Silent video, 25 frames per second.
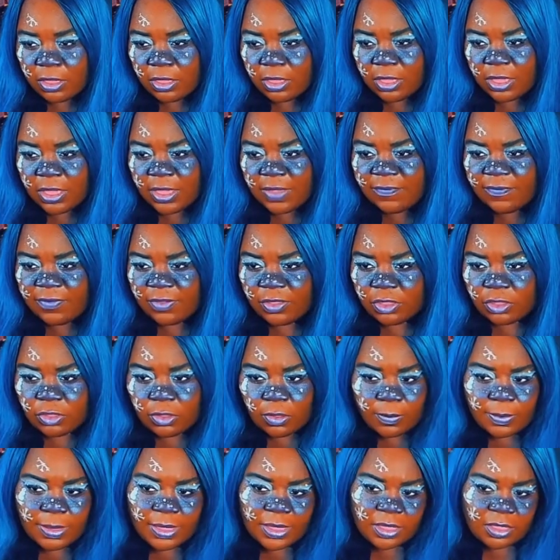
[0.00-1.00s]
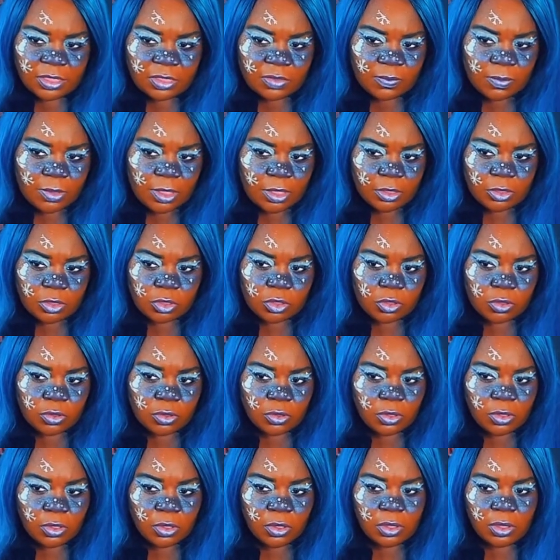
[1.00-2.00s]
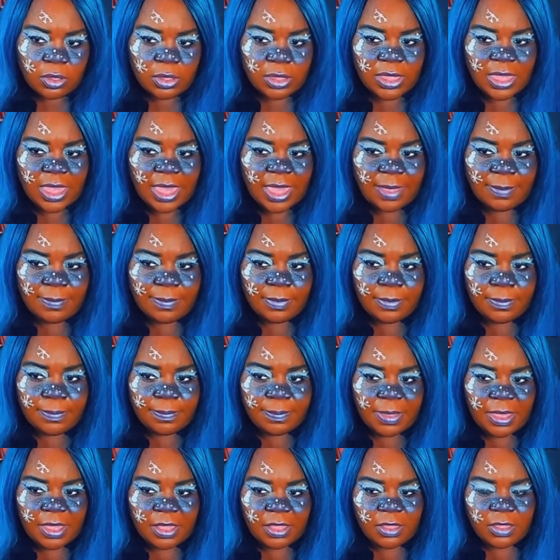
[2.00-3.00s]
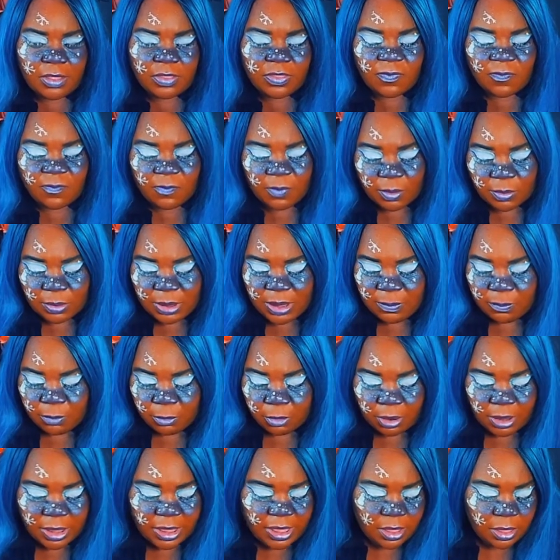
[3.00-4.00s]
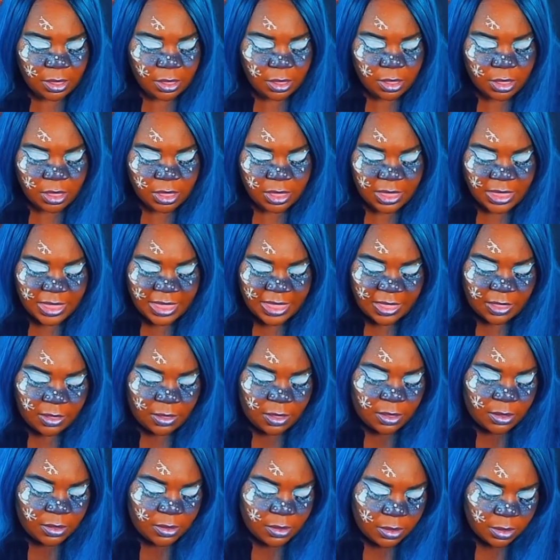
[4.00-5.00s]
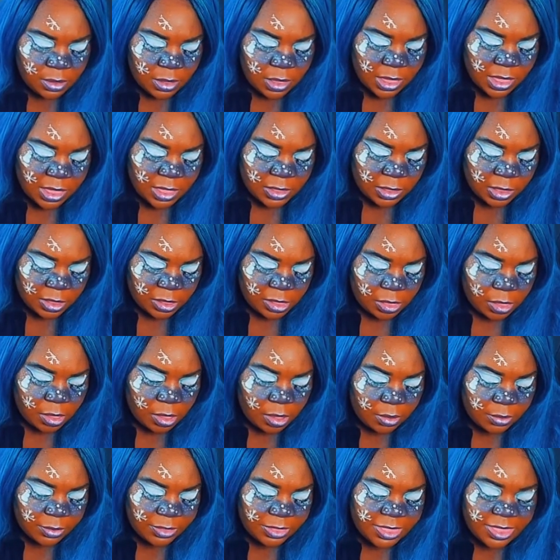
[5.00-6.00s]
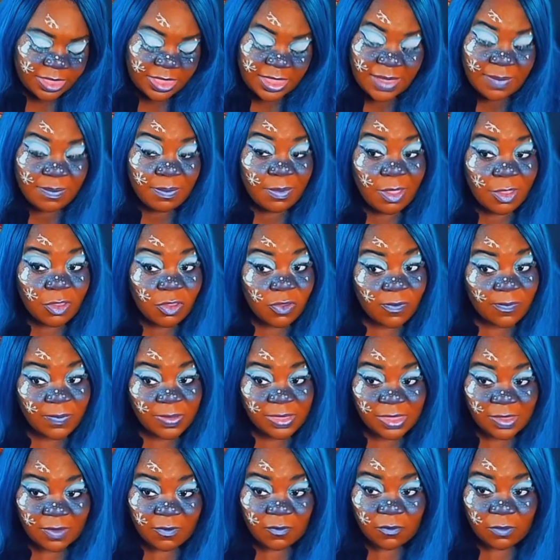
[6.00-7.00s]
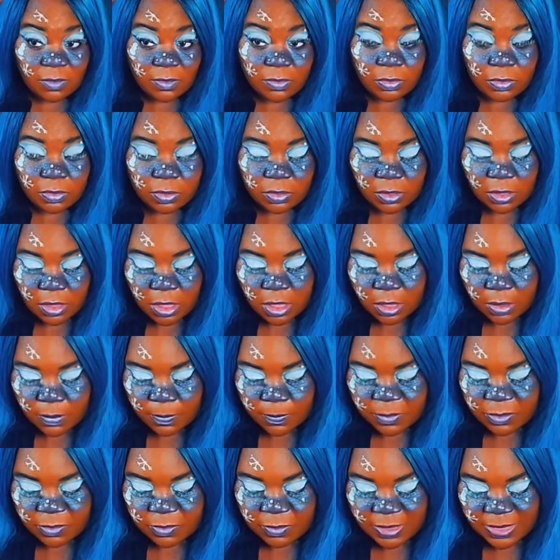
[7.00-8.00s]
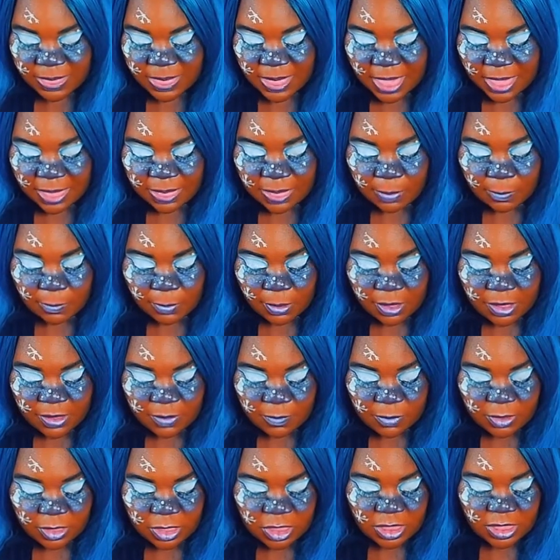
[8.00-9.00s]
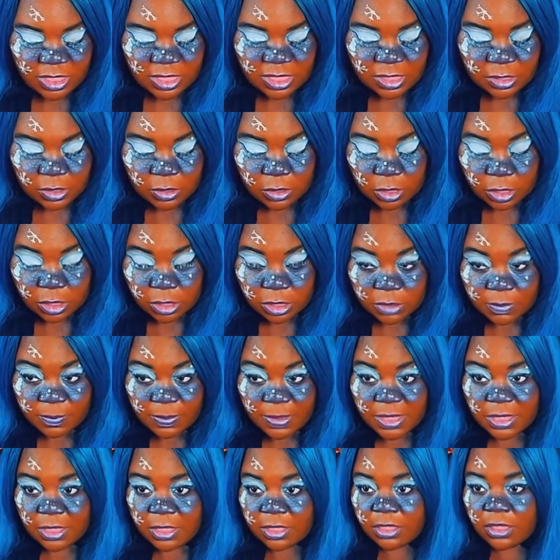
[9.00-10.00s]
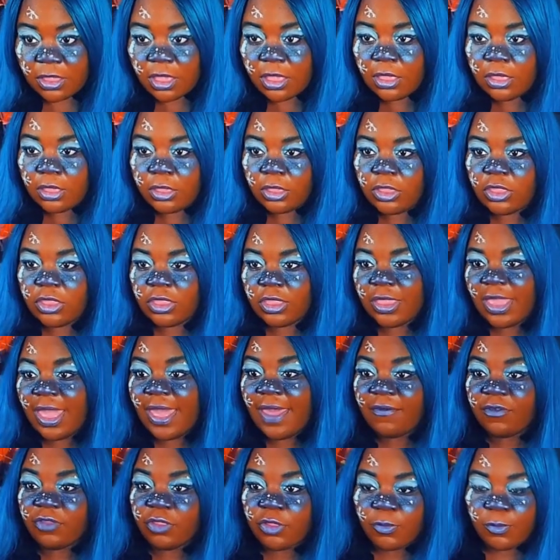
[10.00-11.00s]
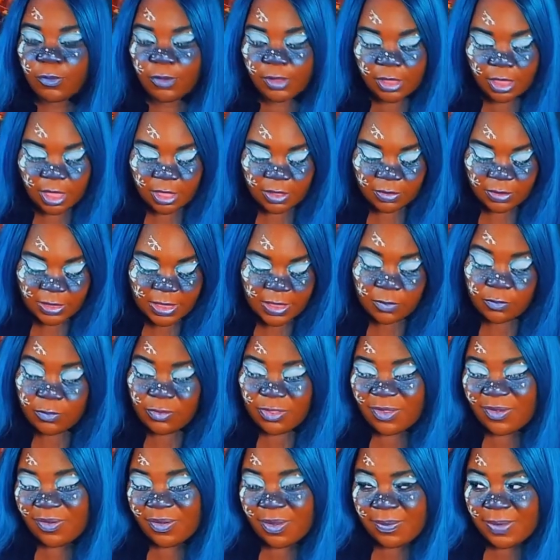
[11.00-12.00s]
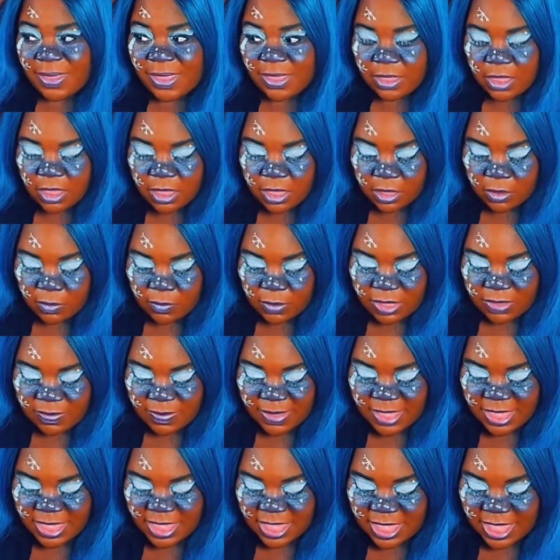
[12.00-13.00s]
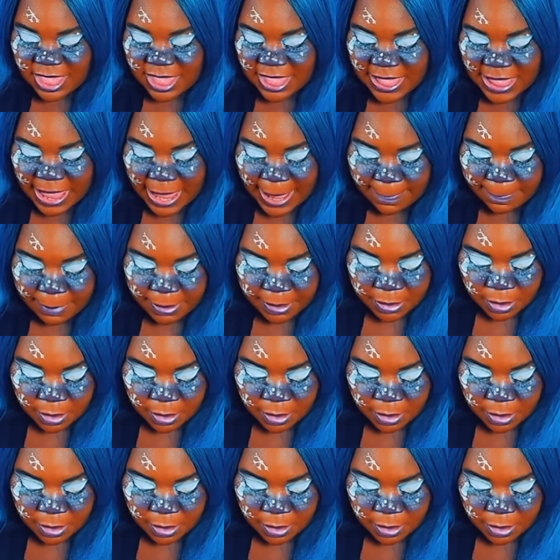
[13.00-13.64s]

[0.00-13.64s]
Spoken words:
if it's showing as much on cam, but it looks very bright here and I can't see much of a difference between that and the white, which is good because you shouldn't have to rely on that. Although I mean it always makes it slap.